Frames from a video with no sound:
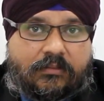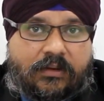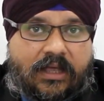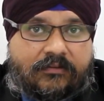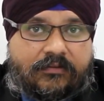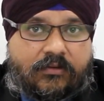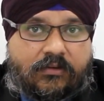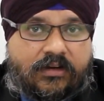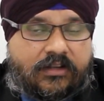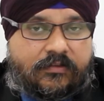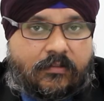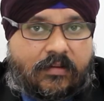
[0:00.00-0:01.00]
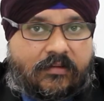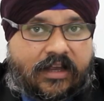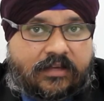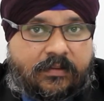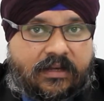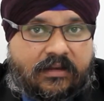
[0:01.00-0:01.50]
We have noticed from our
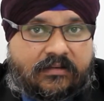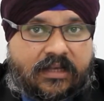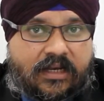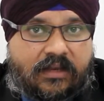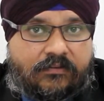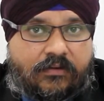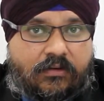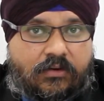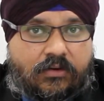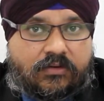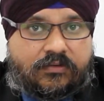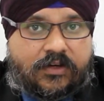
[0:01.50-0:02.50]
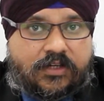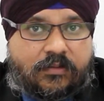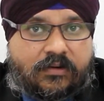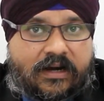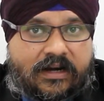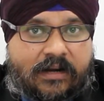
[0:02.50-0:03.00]
experience that if you use
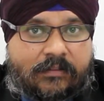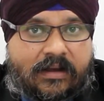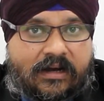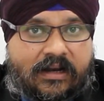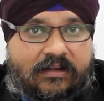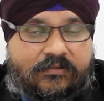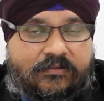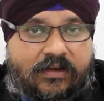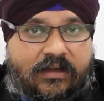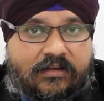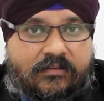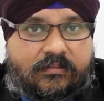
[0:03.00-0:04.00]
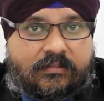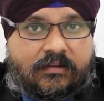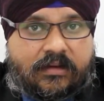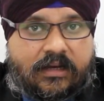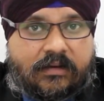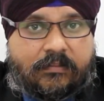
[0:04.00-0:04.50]
Fishbone Diagram analyze phase,
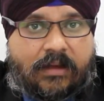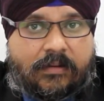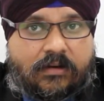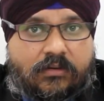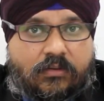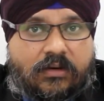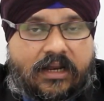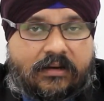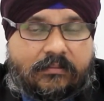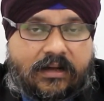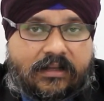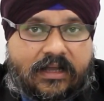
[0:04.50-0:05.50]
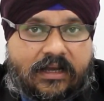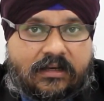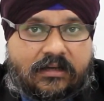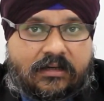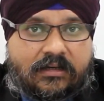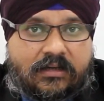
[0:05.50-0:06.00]
it may be too late by then.
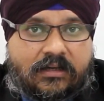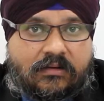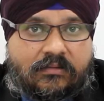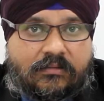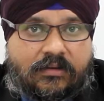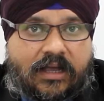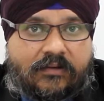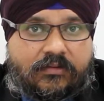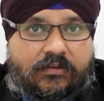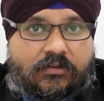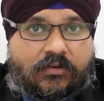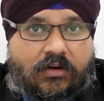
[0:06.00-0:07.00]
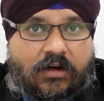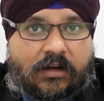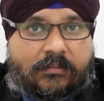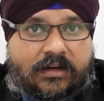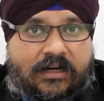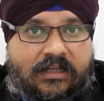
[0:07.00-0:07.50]
We have to draw
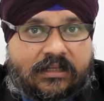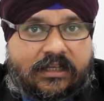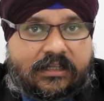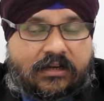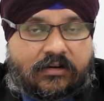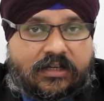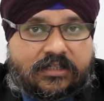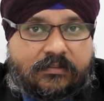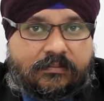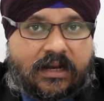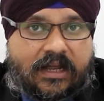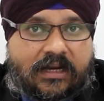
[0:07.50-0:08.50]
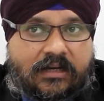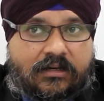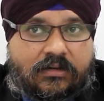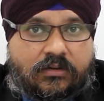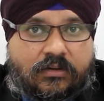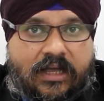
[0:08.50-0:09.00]
up another data collection plan
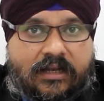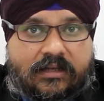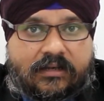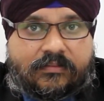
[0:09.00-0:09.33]
to get